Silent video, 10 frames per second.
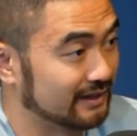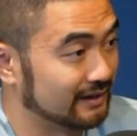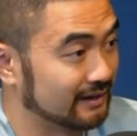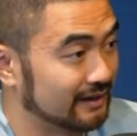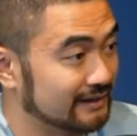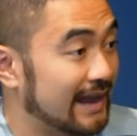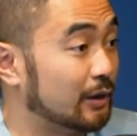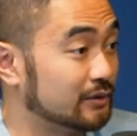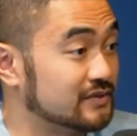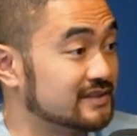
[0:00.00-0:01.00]
an
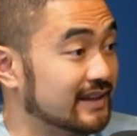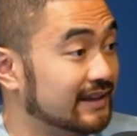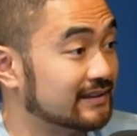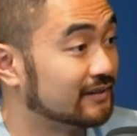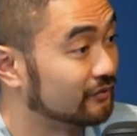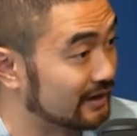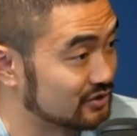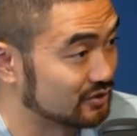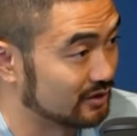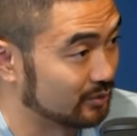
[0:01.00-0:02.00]
out-of-state
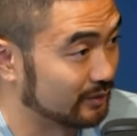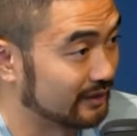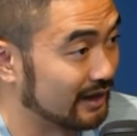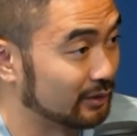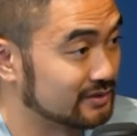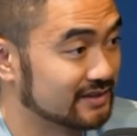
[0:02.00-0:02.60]
investor without